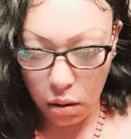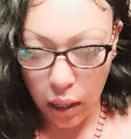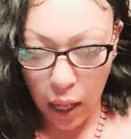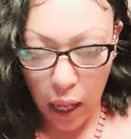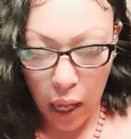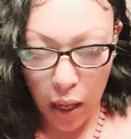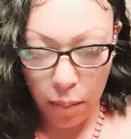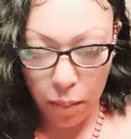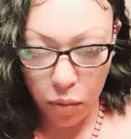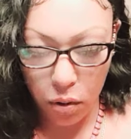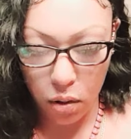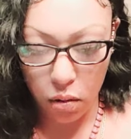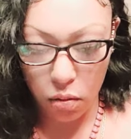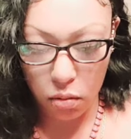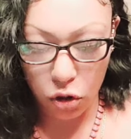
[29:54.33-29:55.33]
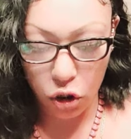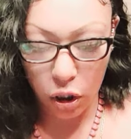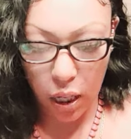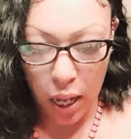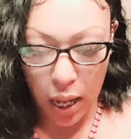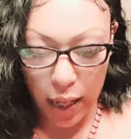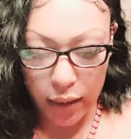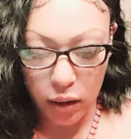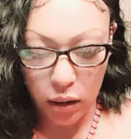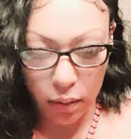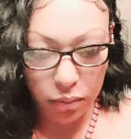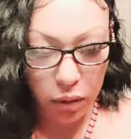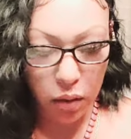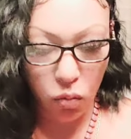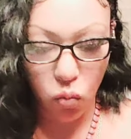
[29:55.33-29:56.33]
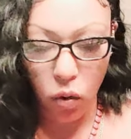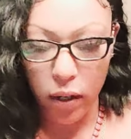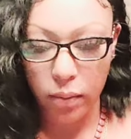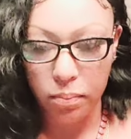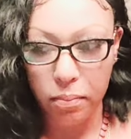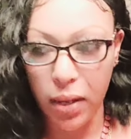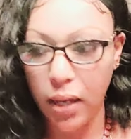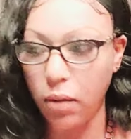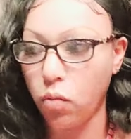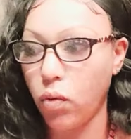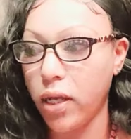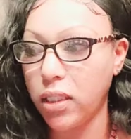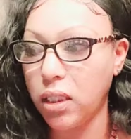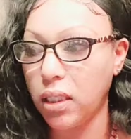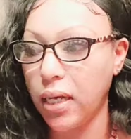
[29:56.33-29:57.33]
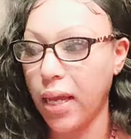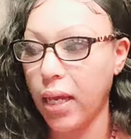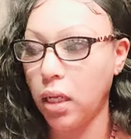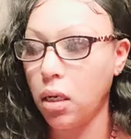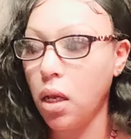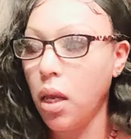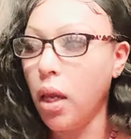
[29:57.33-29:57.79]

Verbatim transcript: April, July. Something re may resonate